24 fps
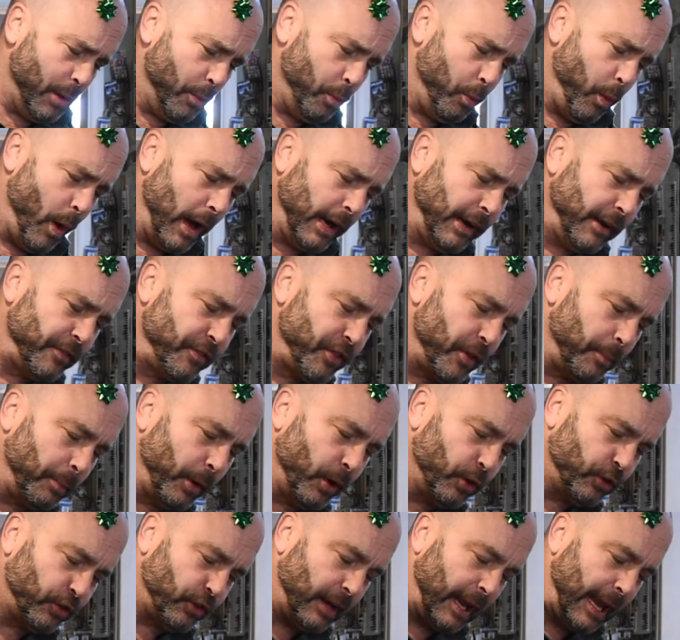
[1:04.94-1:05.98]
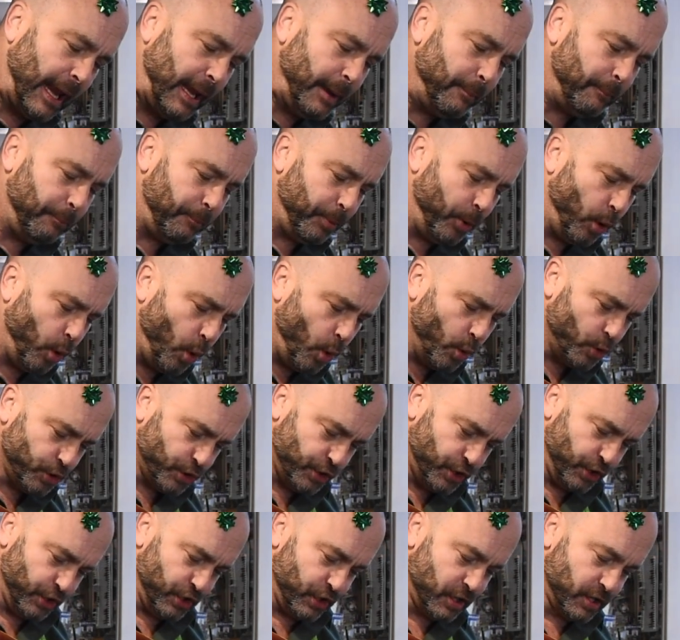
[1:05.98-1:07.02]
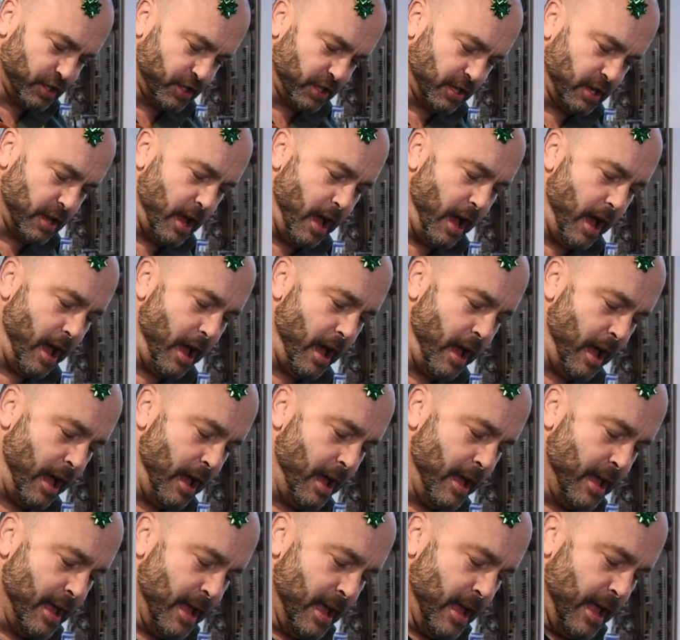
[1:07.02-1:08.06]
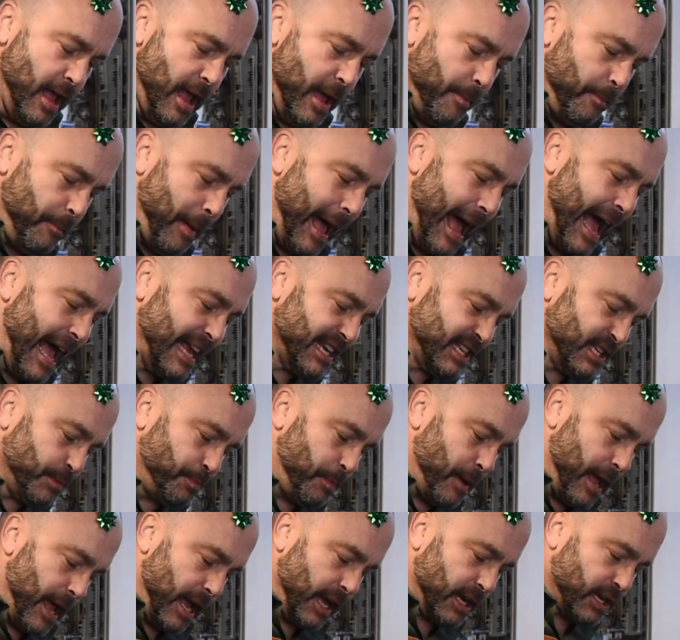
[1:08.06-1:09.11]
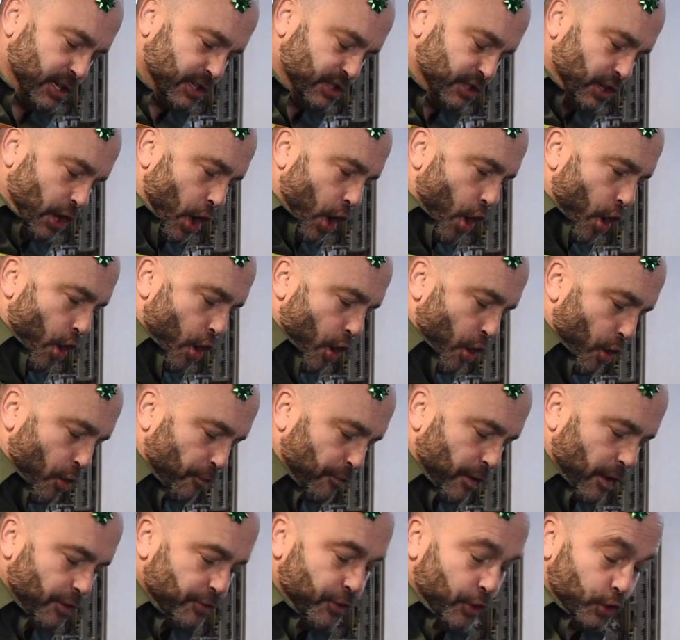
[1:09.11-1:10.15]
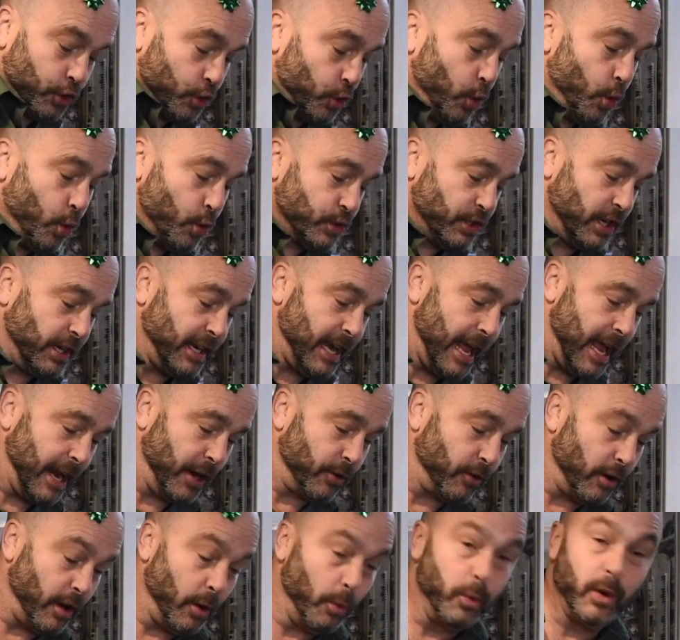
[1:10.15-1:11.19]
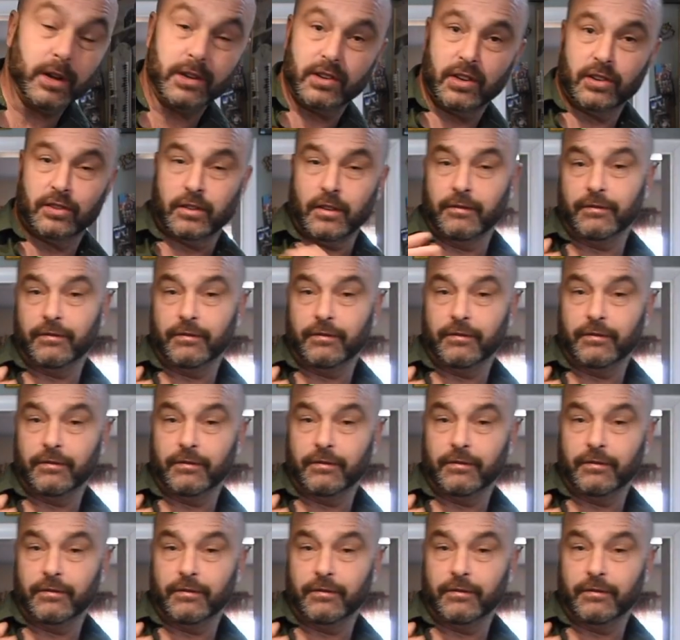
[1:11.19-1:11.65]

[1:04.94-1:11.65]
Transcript: one of the most important aspects of the torta negra, which is a